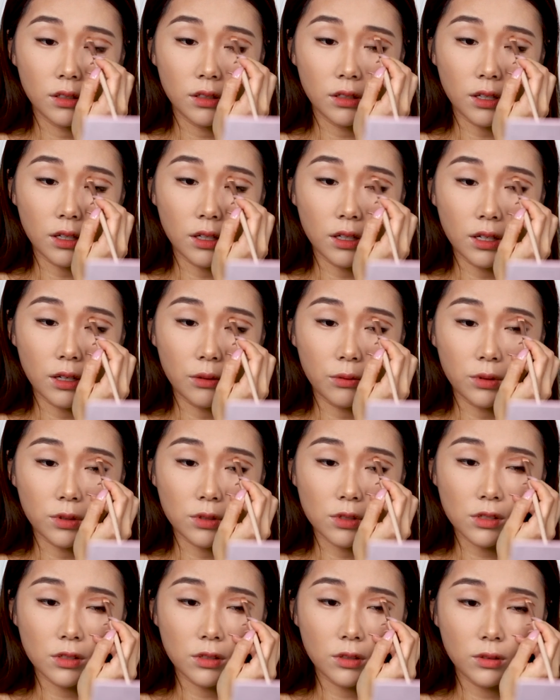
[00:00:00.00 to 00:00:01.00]
And then I
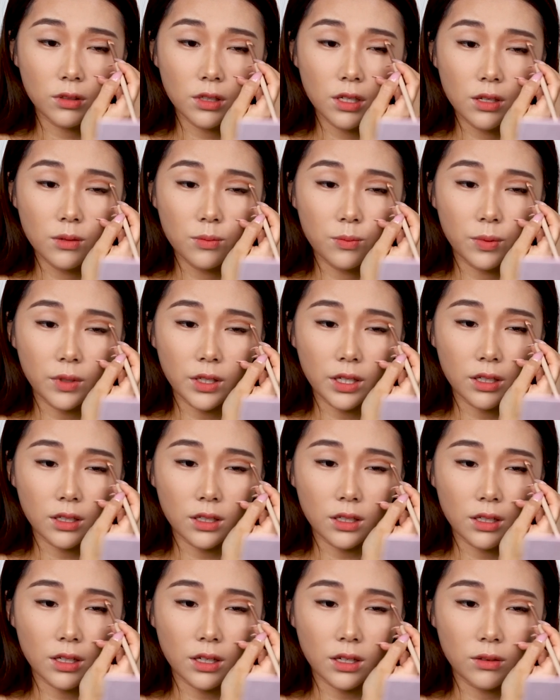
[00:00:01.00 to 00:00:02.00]
will slowly
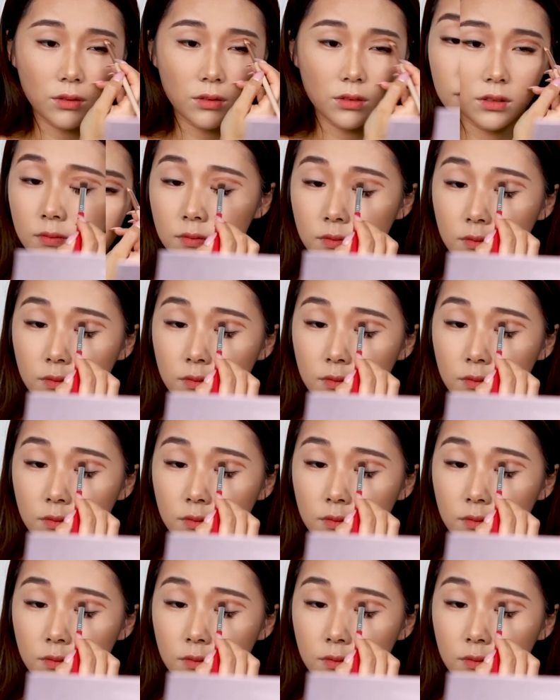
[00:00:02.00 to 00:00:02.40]
blend it out.